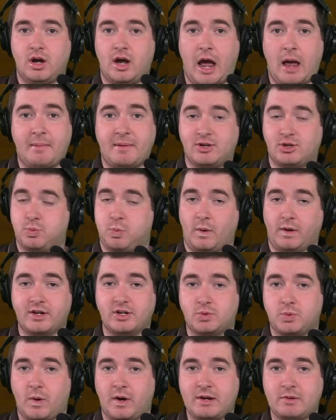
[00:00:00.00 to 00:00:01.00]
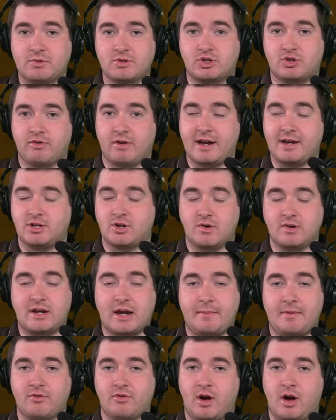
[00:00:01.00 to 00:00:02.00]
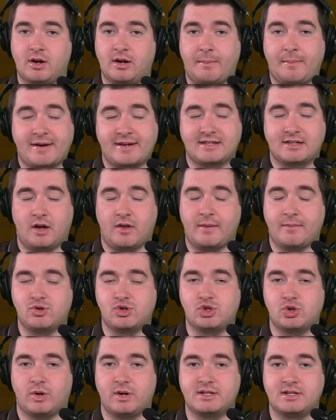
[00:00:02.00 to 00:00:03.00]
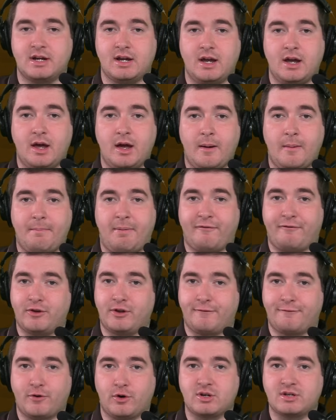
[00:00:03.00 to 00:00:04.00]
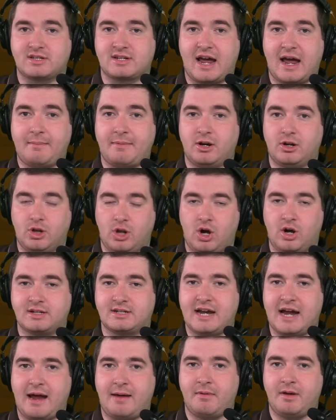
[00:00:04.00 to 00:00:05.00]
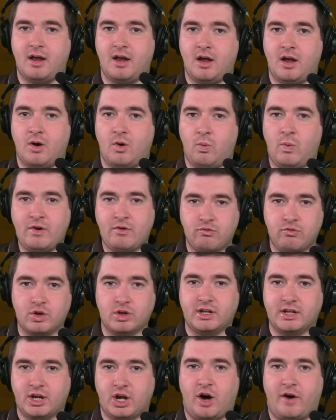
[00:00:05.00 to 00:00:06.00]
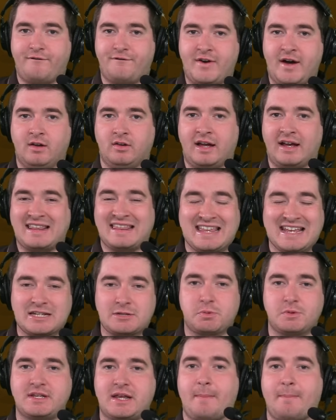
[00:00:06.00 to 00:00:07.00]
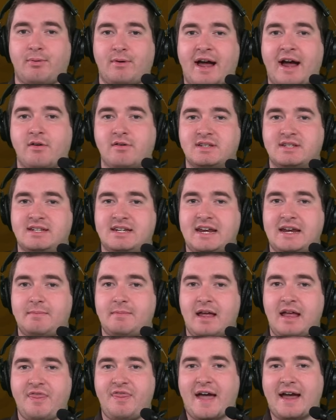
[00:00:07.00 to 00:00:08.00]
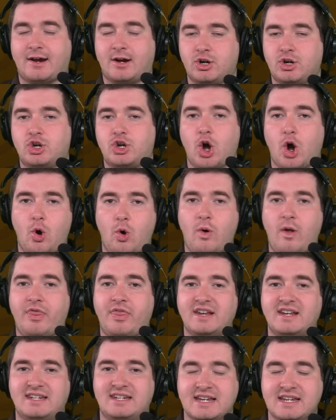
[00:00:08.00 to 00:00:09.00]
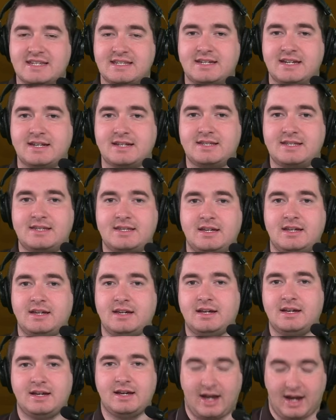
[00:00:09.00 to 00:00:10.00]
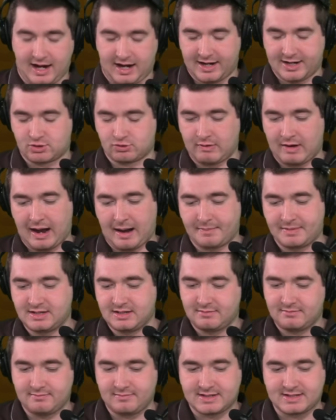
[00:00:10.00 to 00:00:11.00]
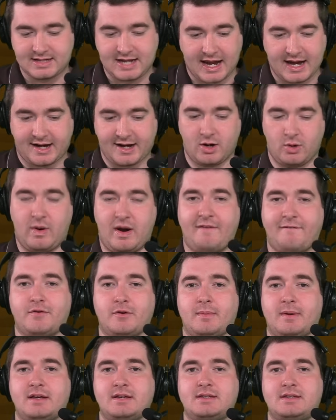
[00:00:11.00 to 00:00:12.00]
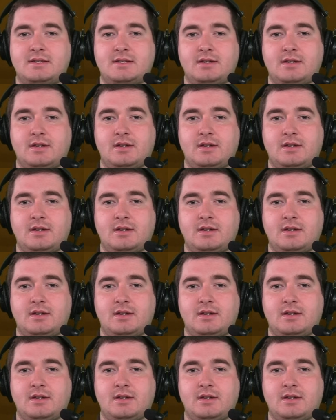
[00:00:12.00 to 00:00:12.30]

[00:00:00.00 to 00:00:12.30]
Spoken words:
I mean, 2020 was great, don't get me wrong, I'm not selling them short, but for the first time in a long time, we really all felt like this was a Browns team that could go the distance. And it's robbed, taken away from us.